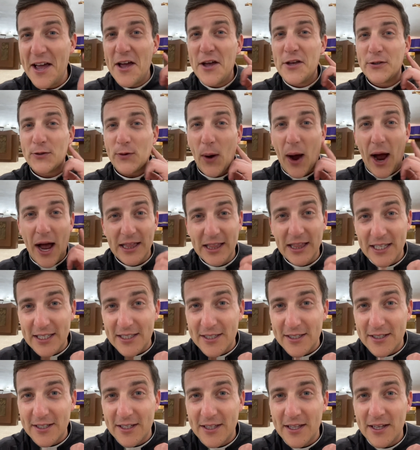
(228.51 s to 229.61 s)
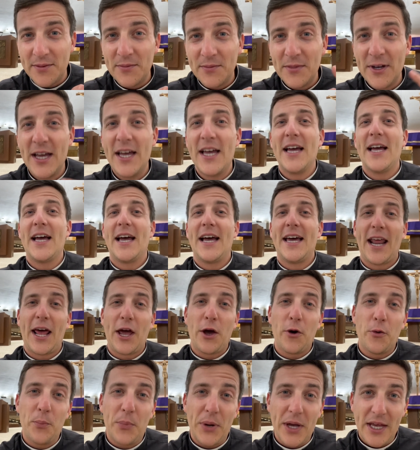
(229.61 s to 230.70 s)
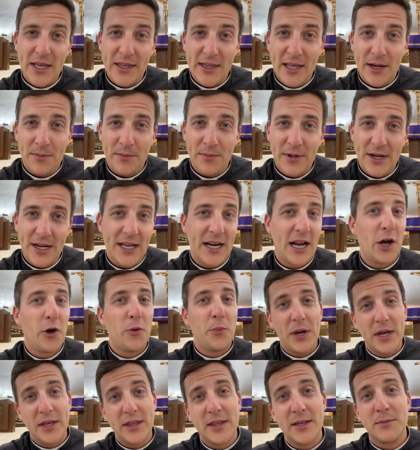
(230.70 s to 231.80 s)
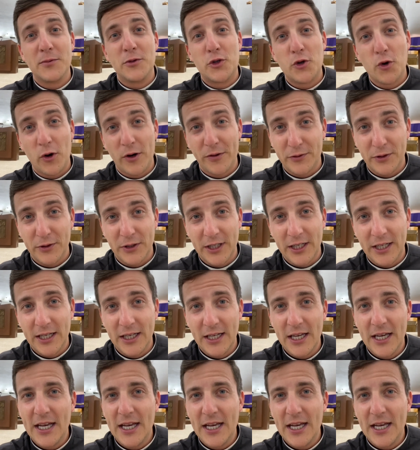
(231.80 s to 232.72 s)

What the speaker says: So I listened to them, and I obeyed them, and I obeyed them joyfully.